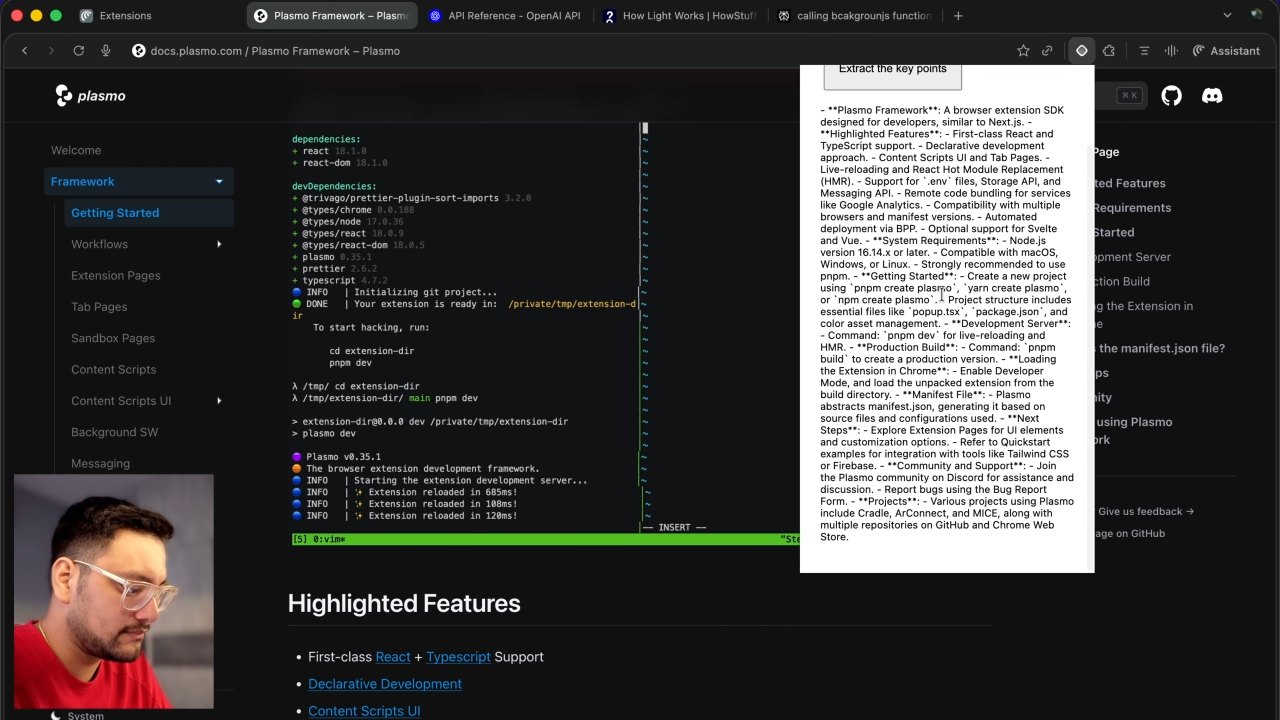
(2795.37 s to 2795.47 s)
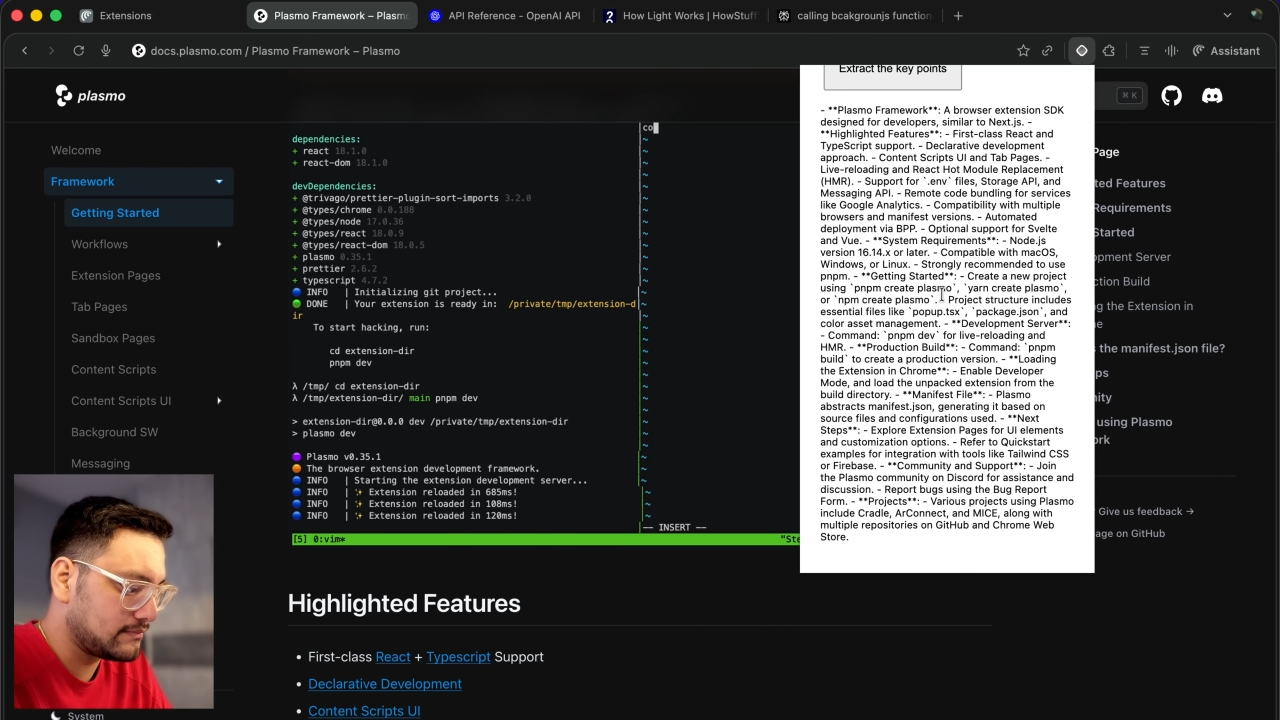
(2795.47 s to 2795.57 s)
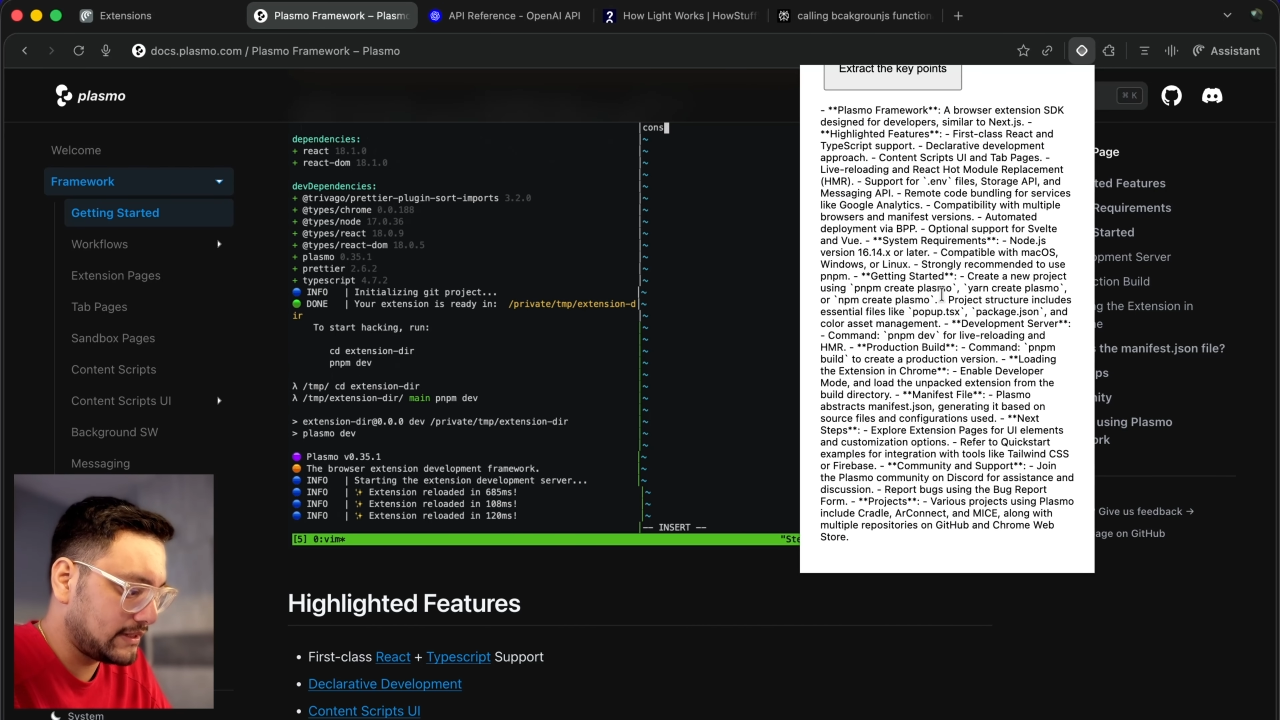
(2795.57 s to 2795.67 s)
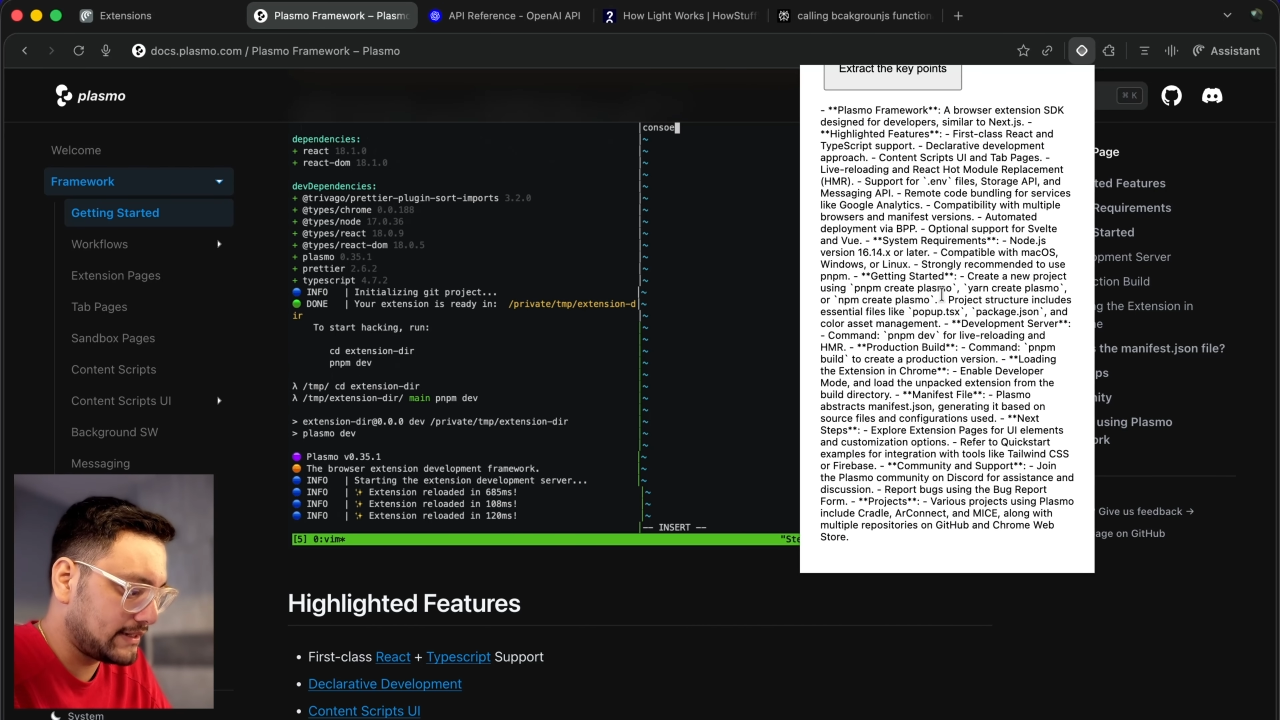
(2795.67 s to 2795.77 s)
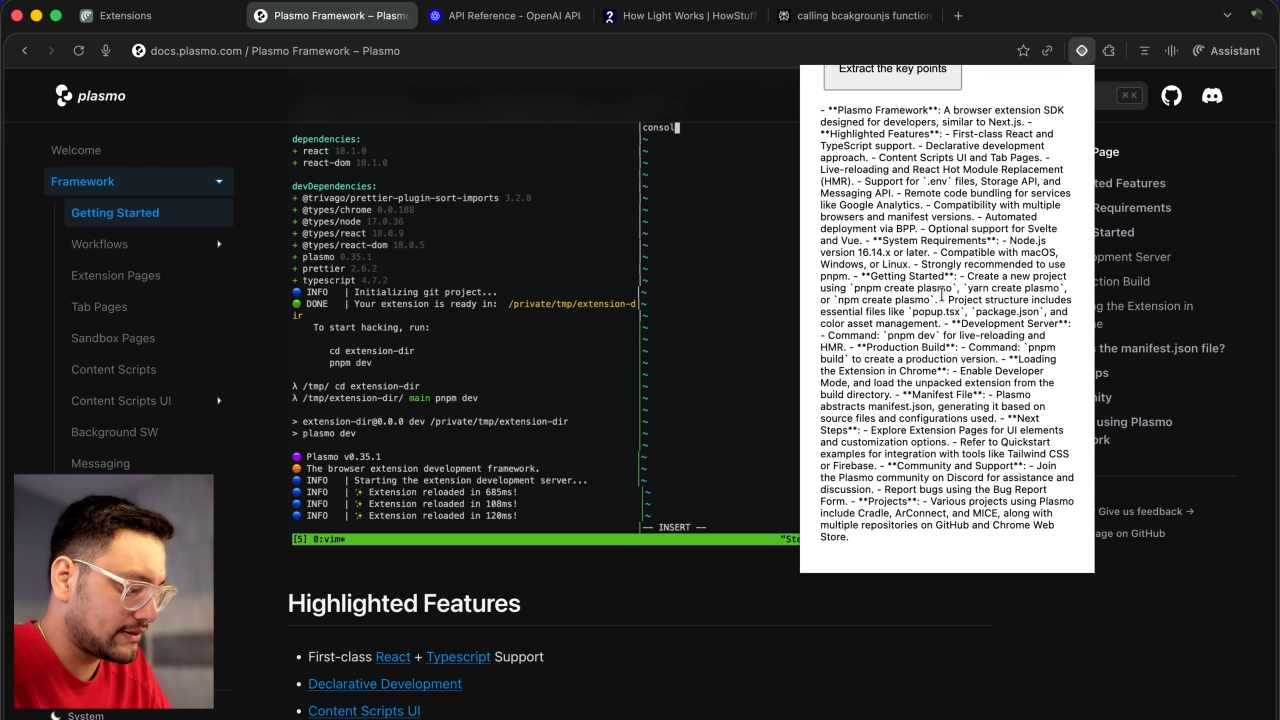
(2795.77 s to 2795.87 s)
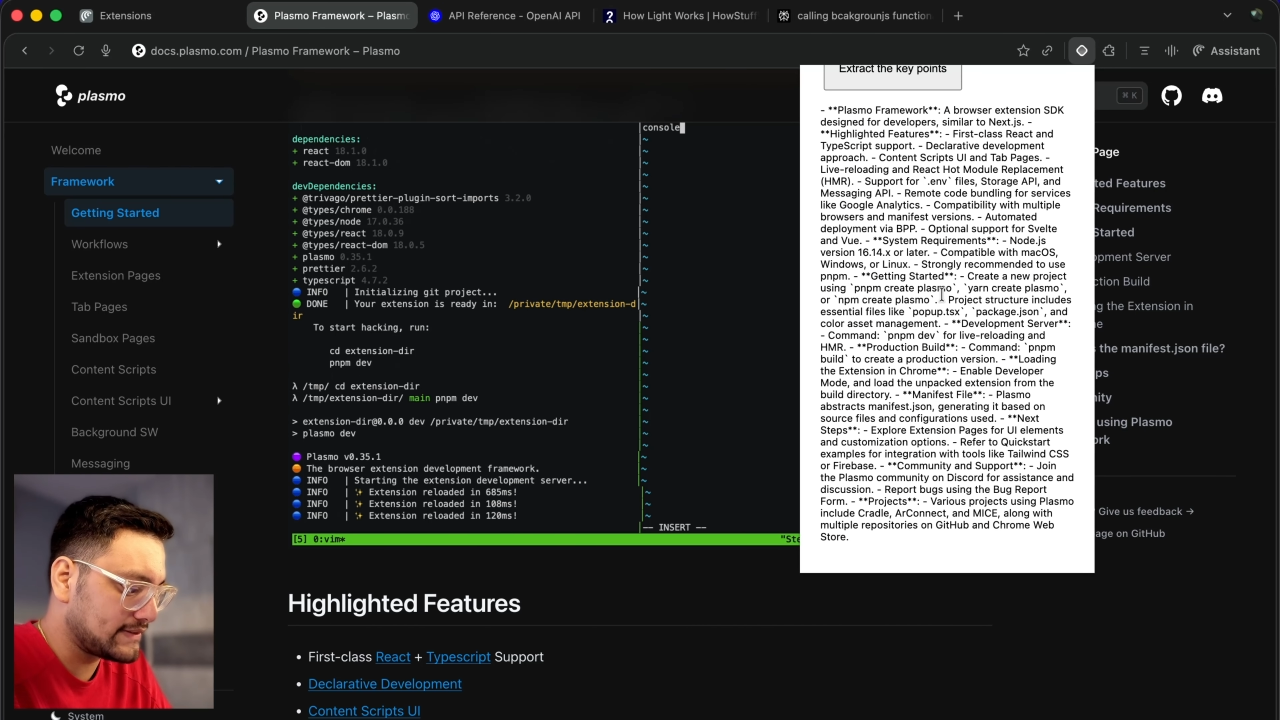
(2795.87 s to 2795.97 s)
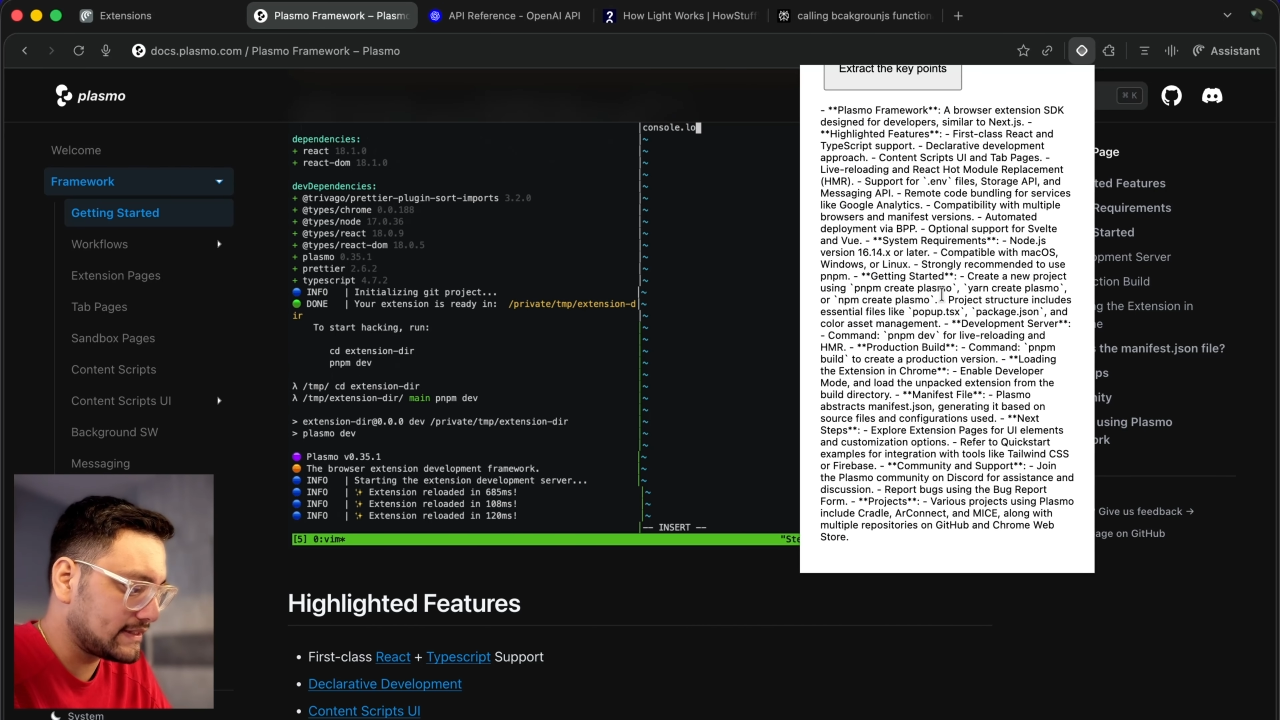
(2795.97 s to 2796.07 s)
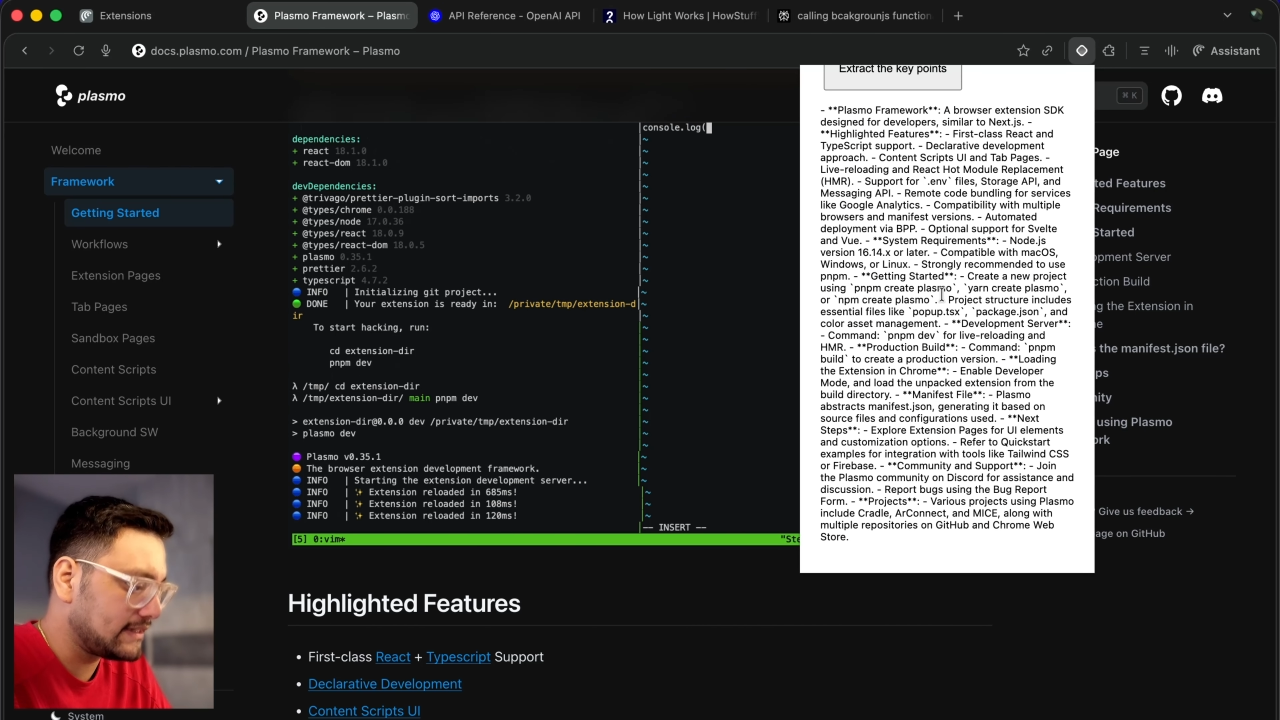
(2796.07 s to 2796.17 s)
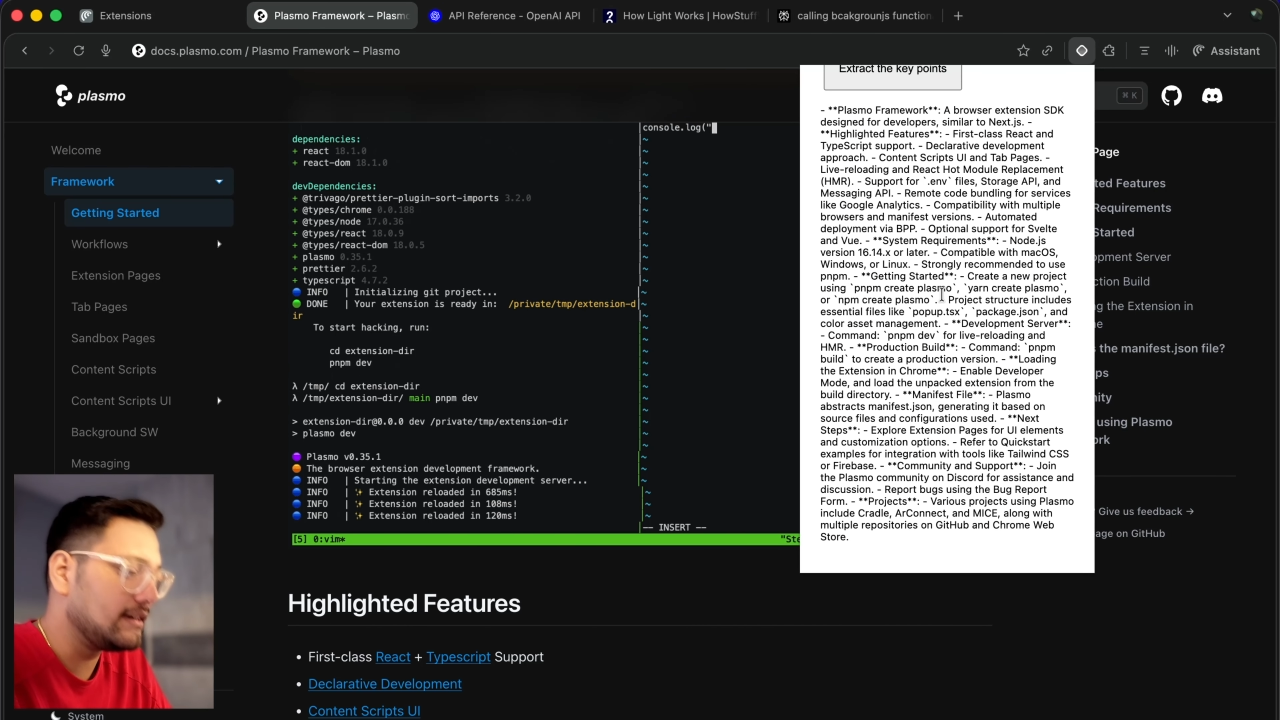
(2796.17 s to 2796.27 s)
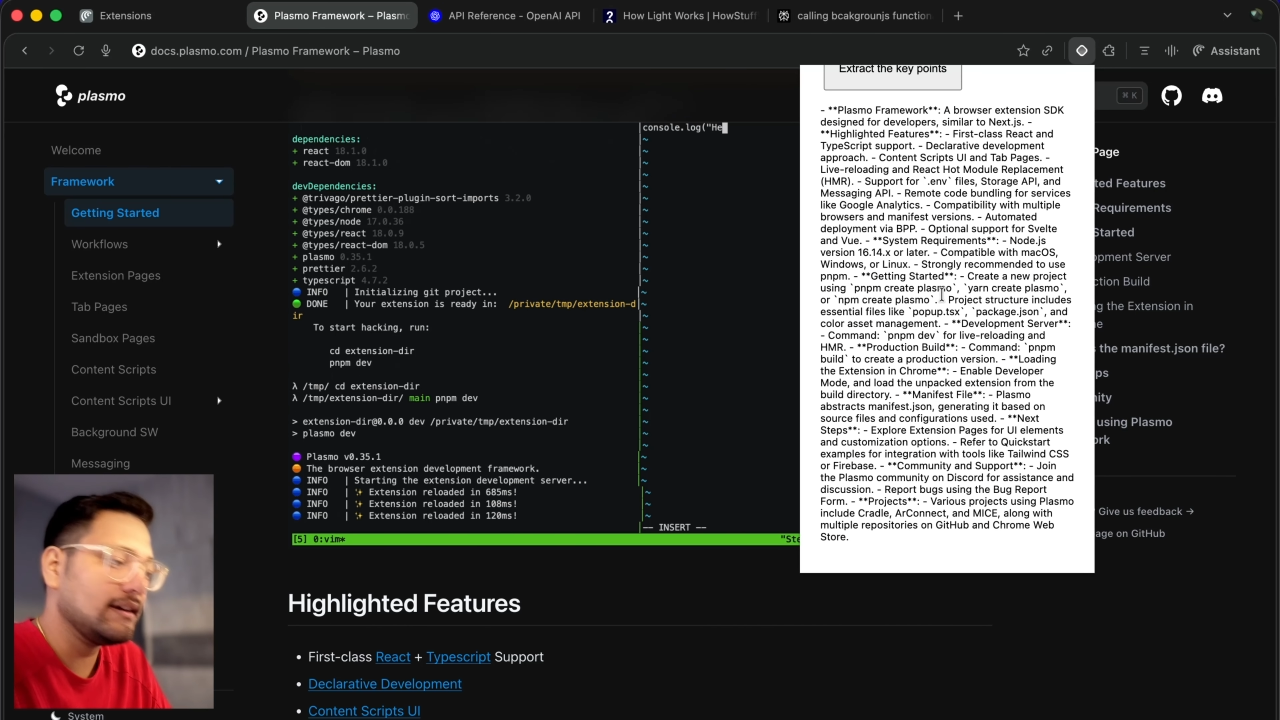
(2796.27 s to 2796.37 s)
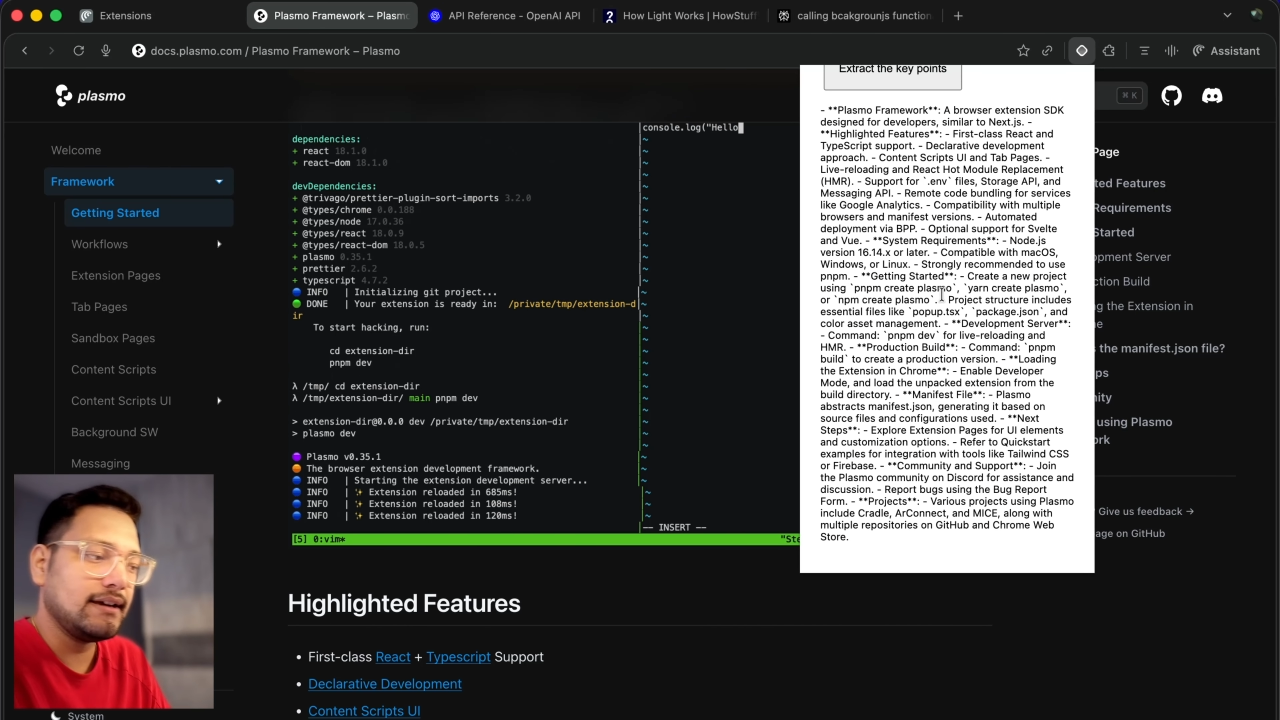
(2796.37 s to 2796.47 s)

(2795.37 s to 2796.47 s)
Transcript: here you can see